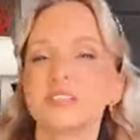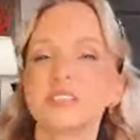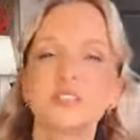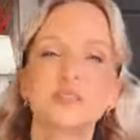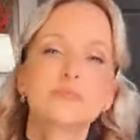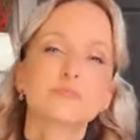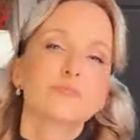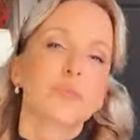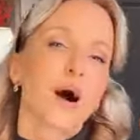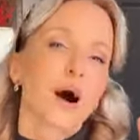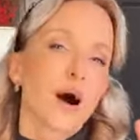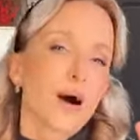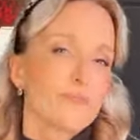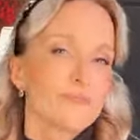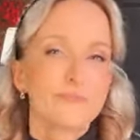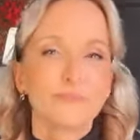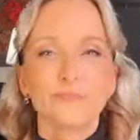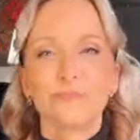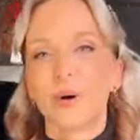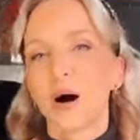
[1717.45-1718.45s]

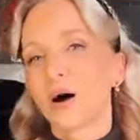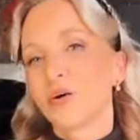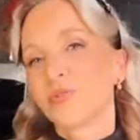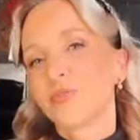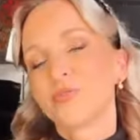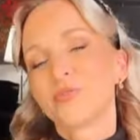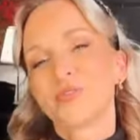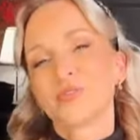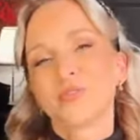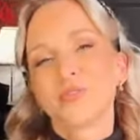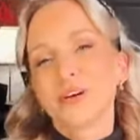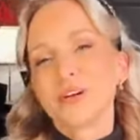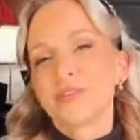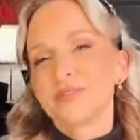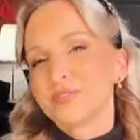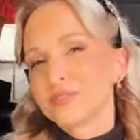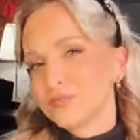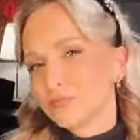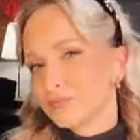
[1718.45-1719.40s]
spa bath when